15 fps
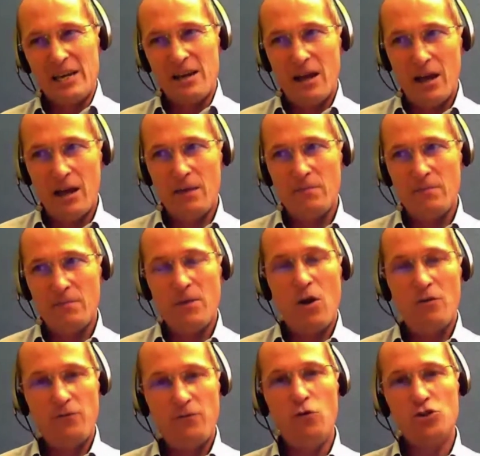
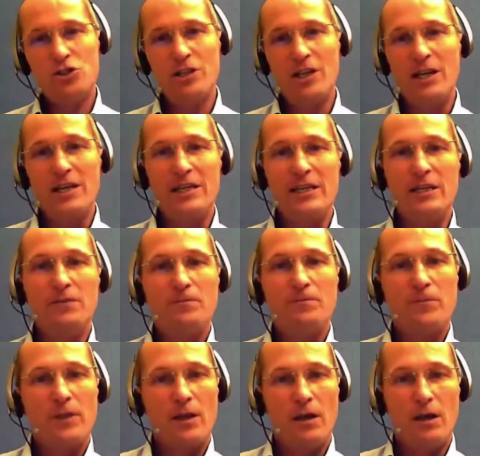Unfortunately,
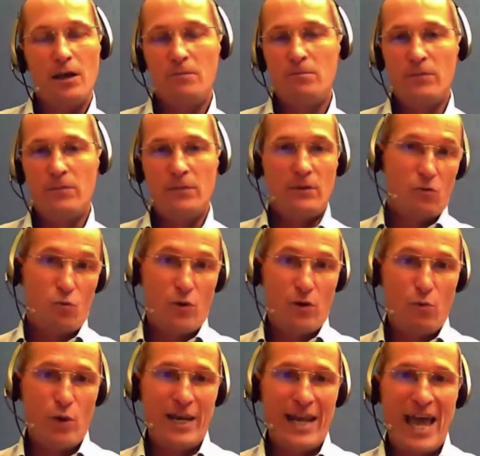
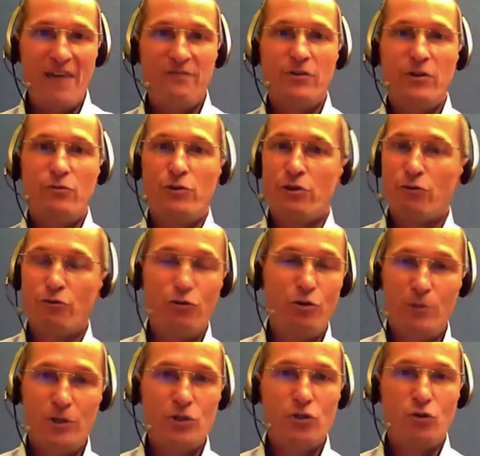whenever
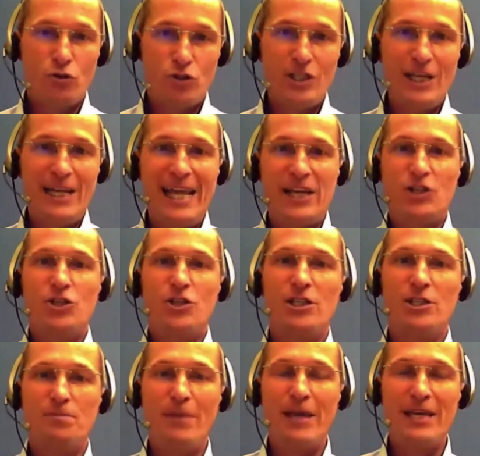recruitment or selection
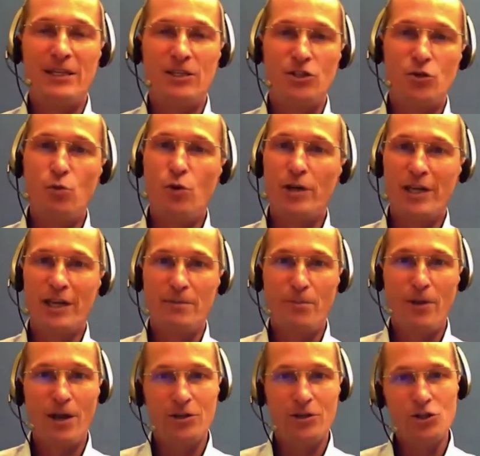is made into working
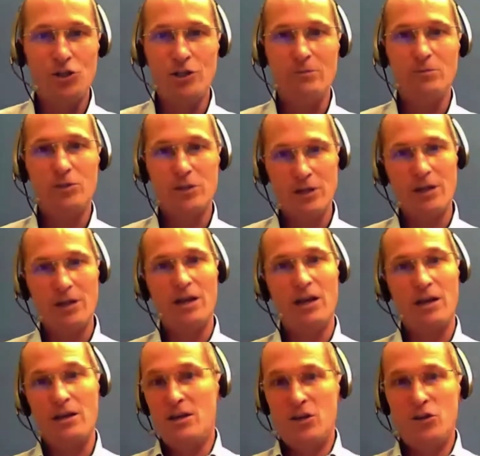partnerships,
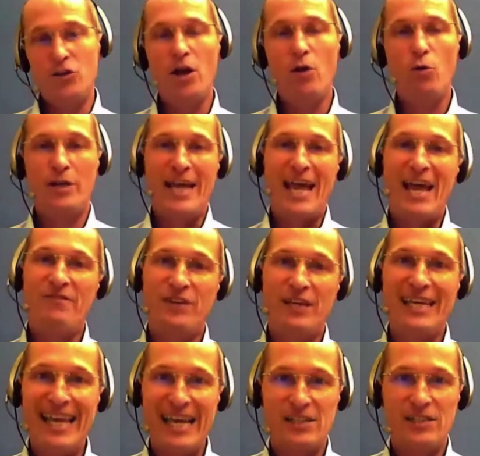no one ever
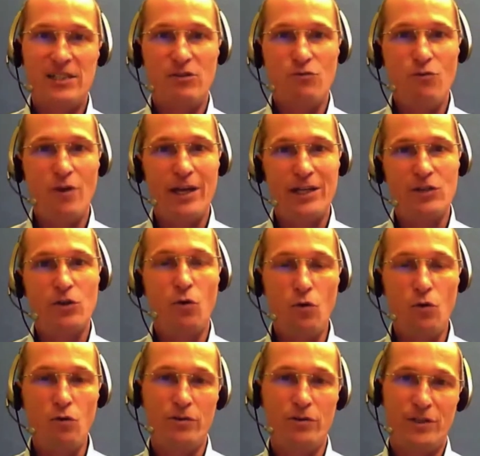gets it right
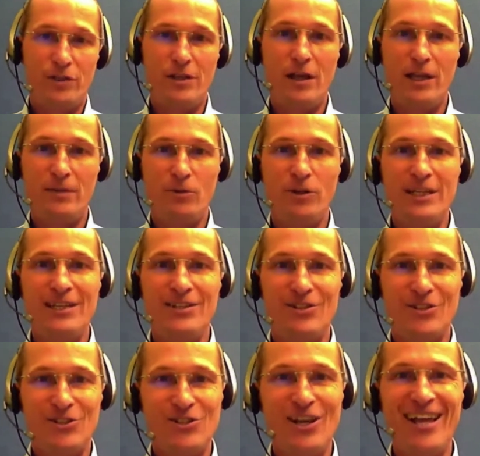all of the time on either
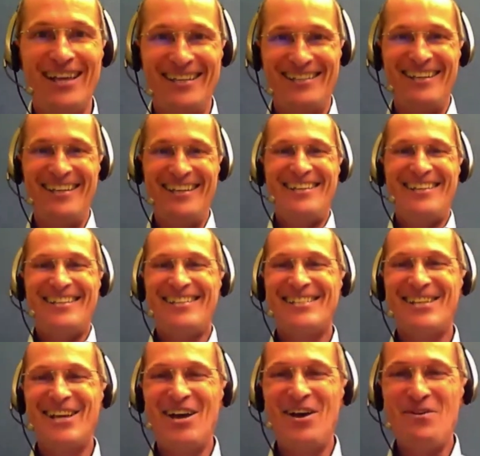side.
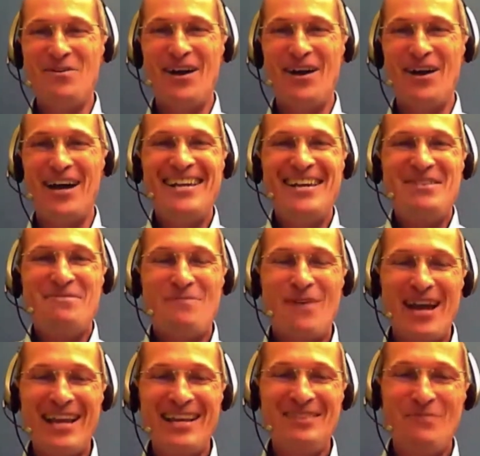So
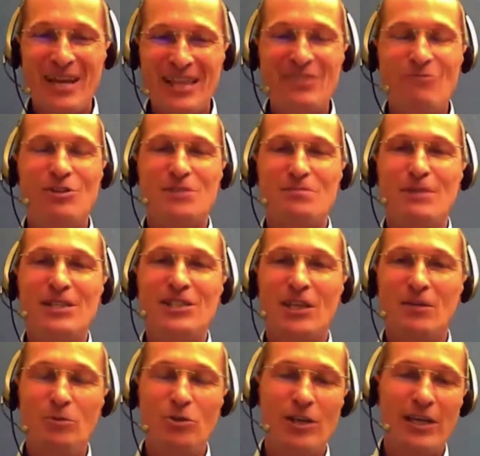when there is
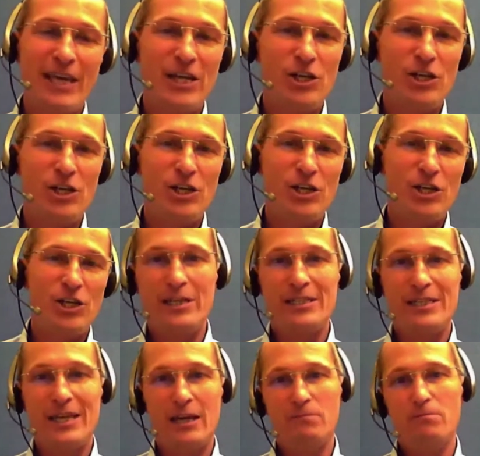miscommunication and
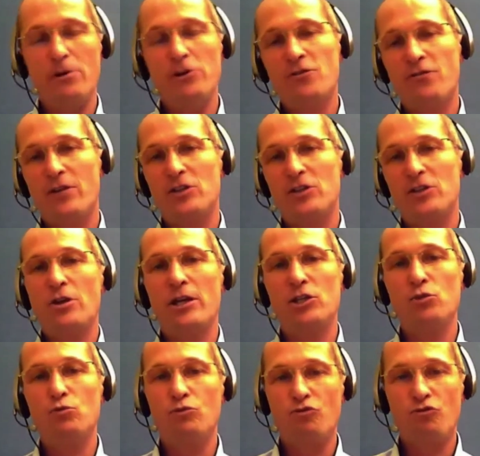breakdown, most franchisors
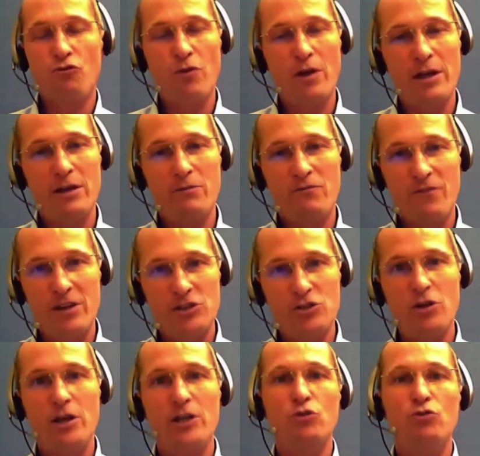will try
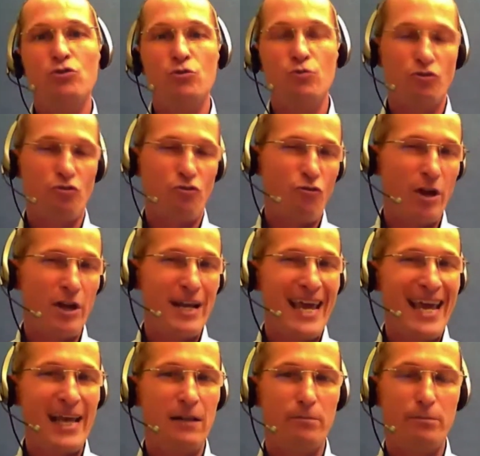and
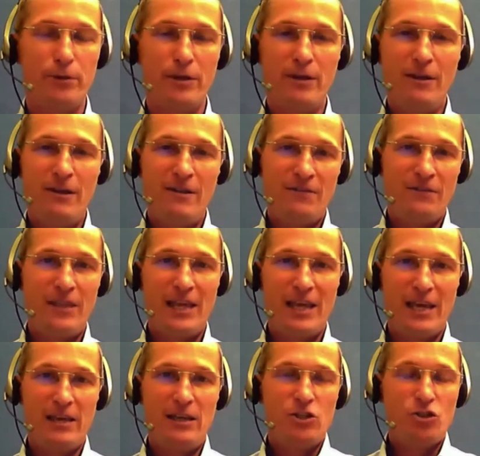help
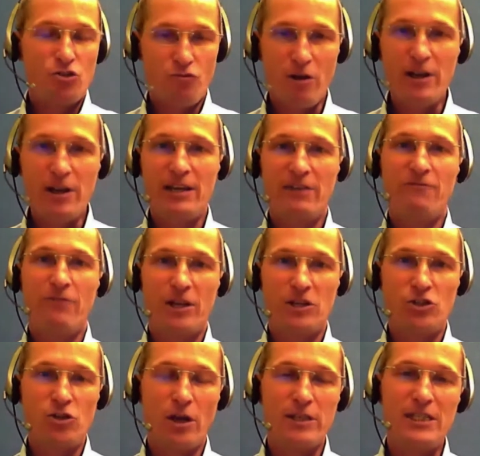their struggling
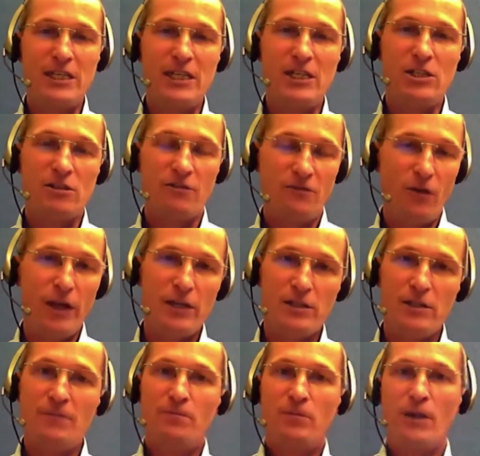franchisees to find
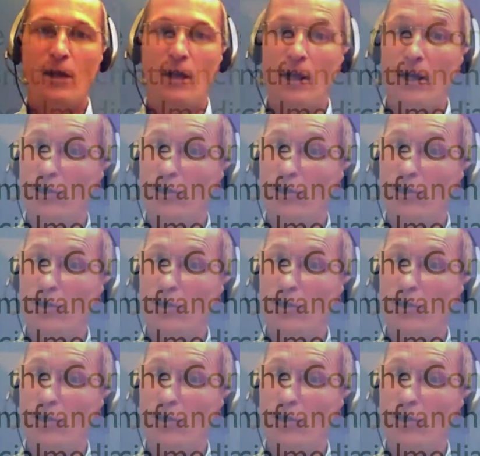a